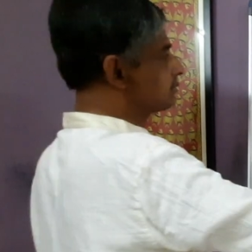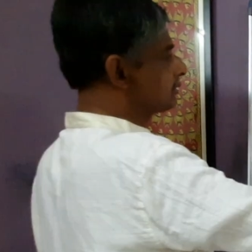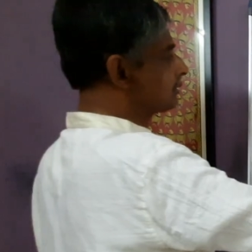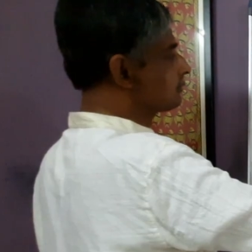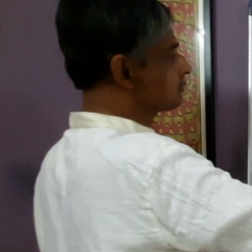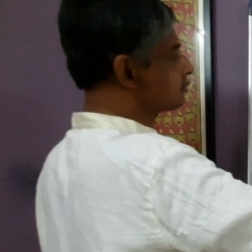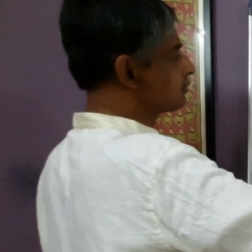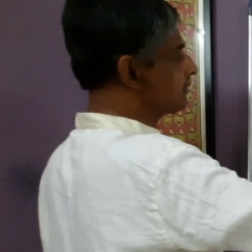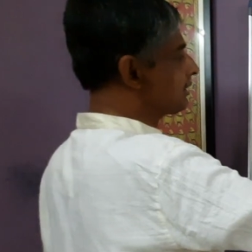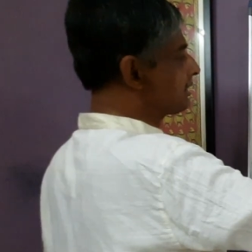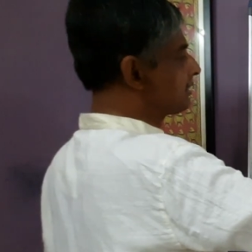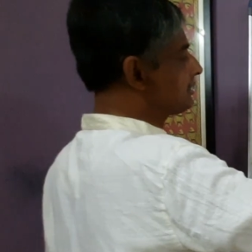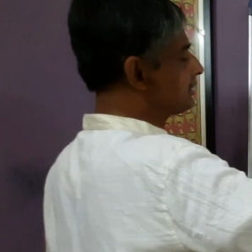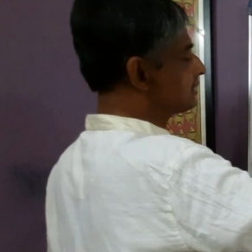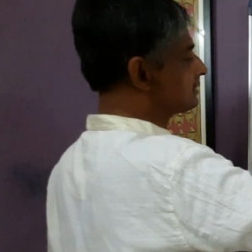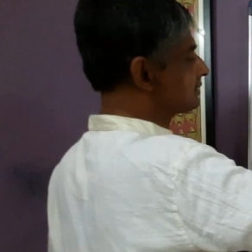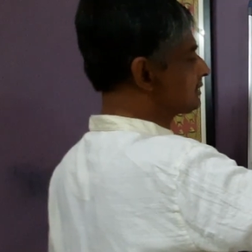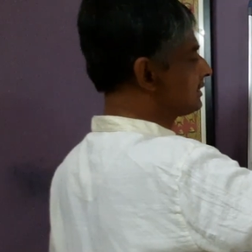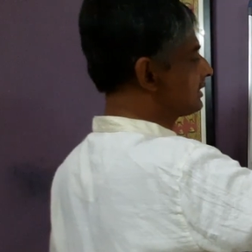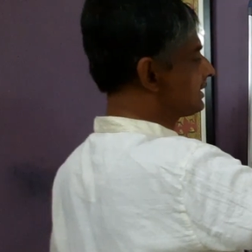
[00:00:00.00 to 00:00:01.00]
becomes
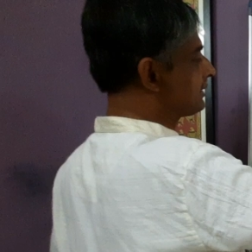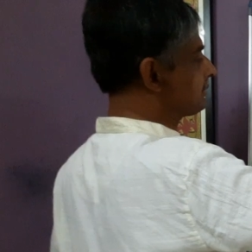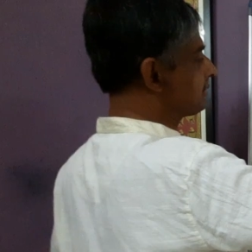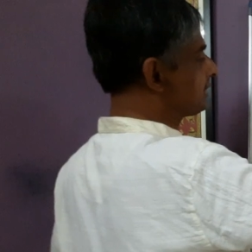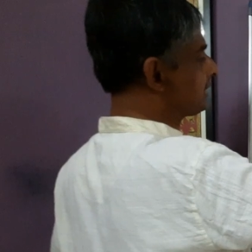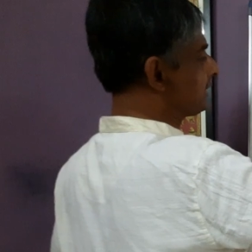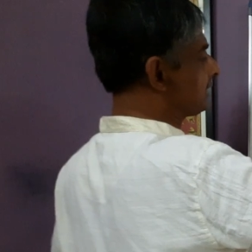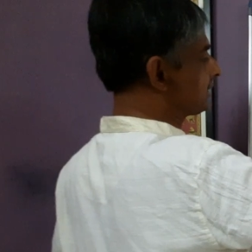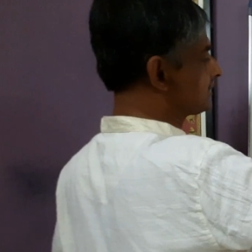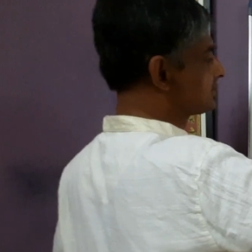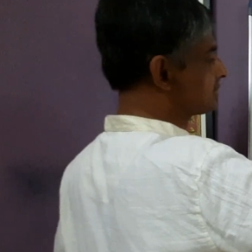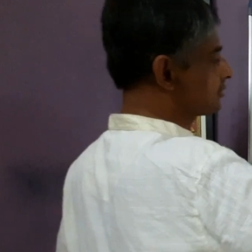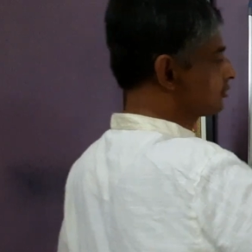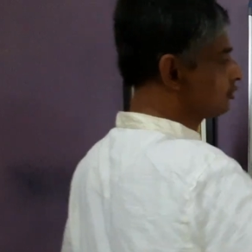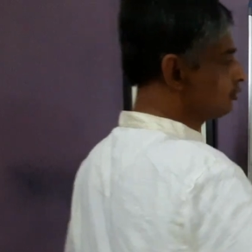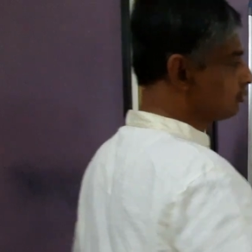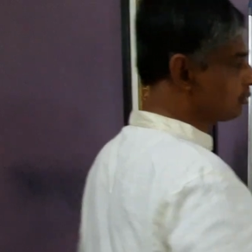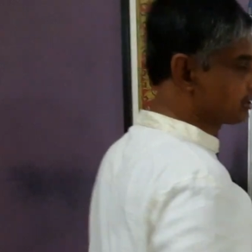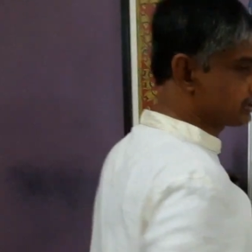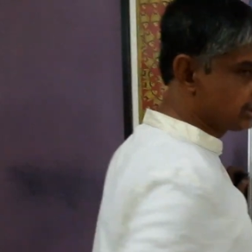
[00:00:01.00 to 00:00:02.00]
minus lambda x
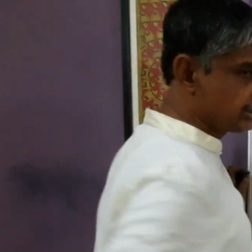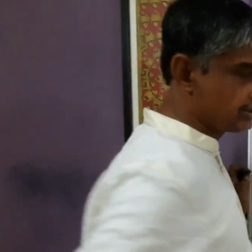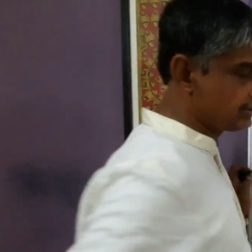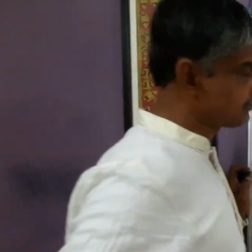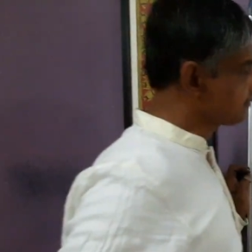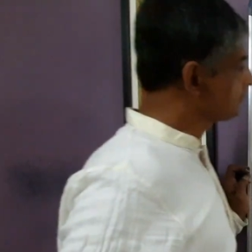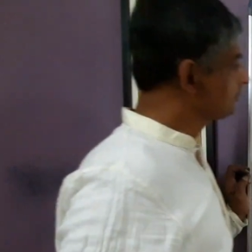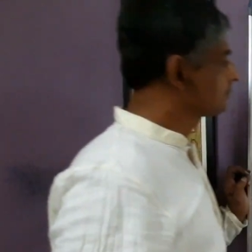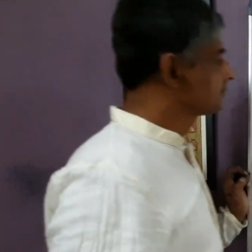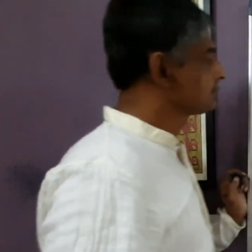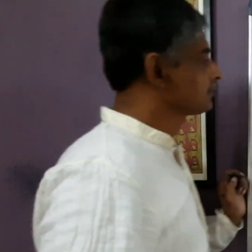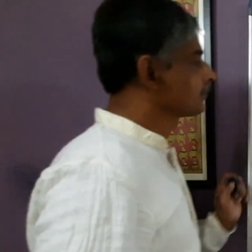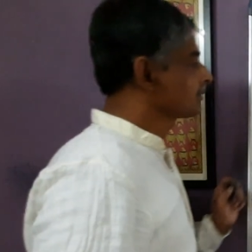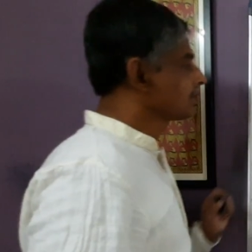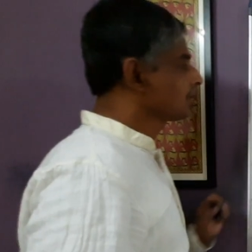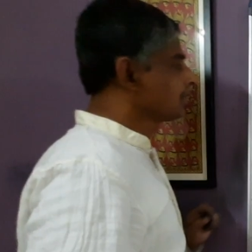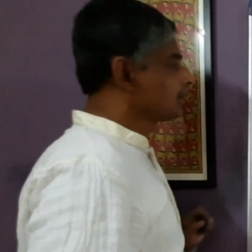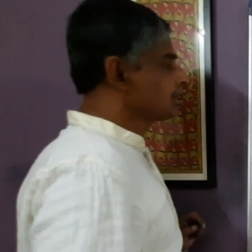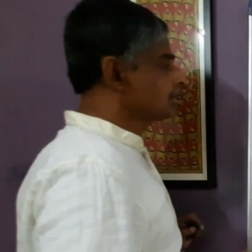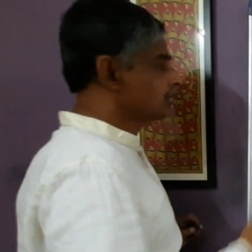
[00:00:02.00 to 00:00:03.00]
cube. Okay.
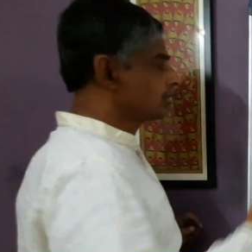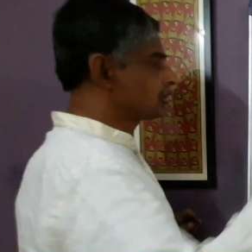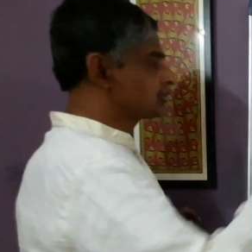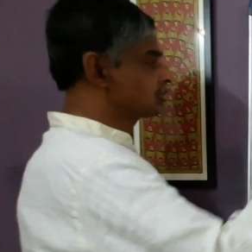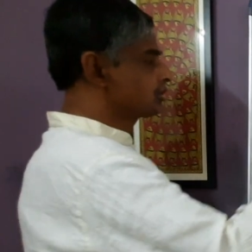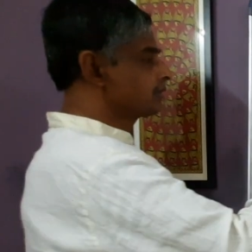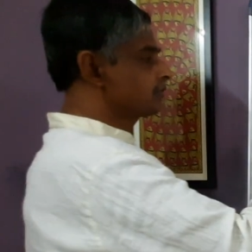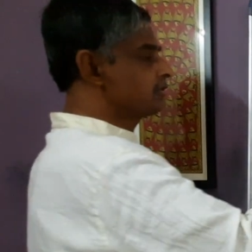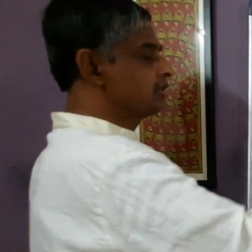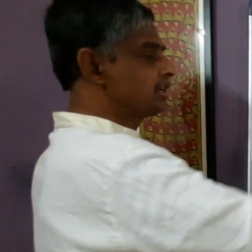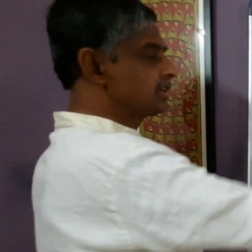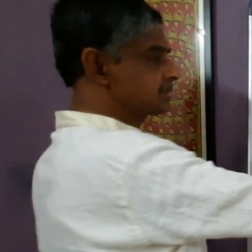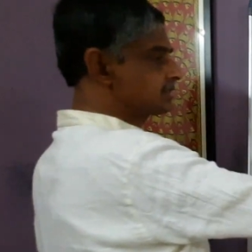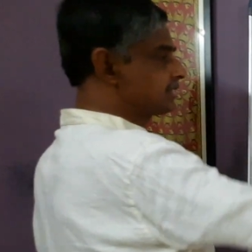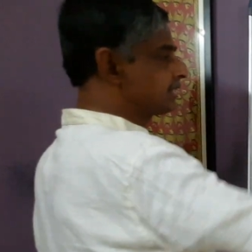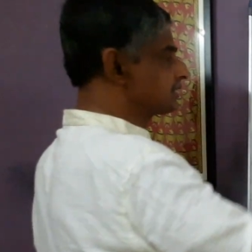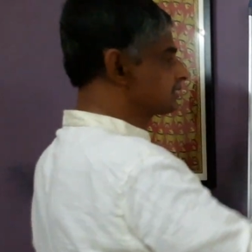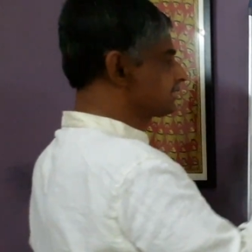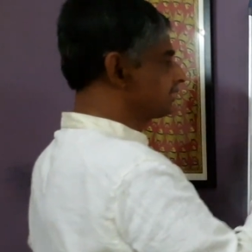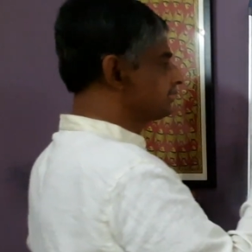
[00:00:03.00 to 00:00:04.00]
Now shift dx
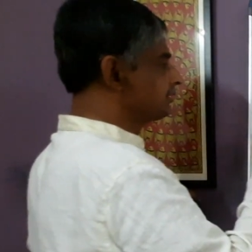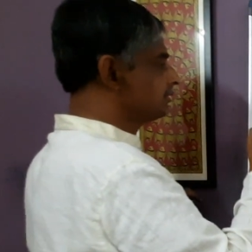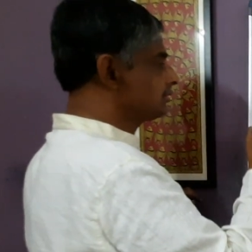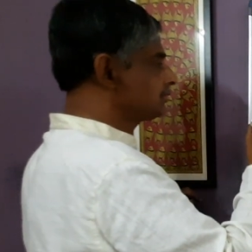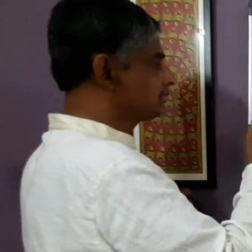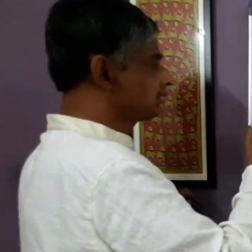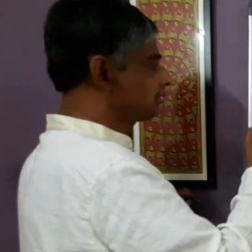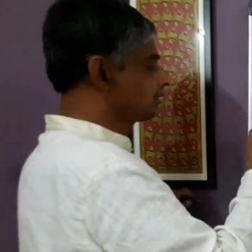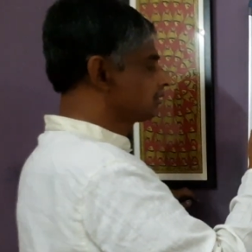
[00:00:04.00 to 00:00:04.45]
that side.